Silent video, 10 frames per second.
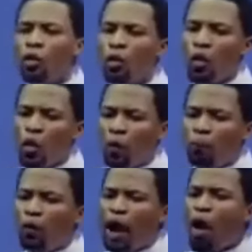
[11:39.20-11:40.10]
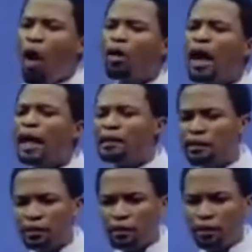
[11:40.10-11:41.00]
you, pray all
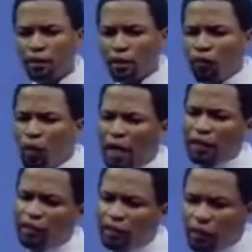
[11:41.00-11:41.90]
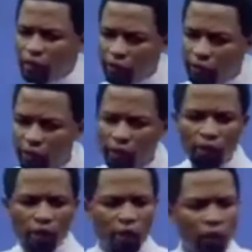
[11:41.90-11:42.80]
night for 90 days.
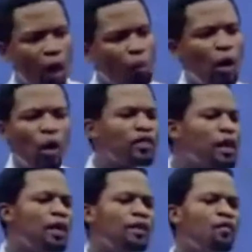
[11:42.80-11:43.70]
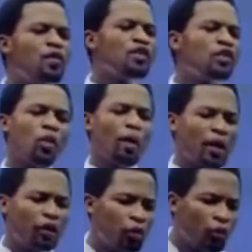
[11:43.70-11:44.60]
Not because he needs a vigil to
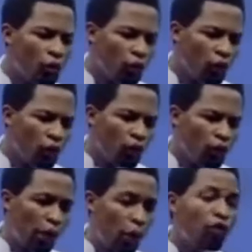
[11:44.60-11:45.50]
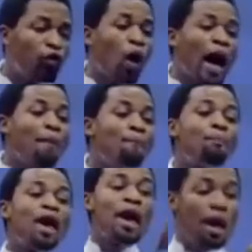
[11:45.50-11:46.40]
appear to you, because you
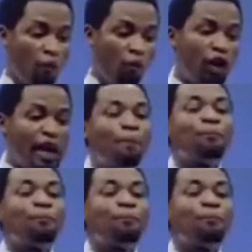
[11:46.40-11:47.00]
can't pay for the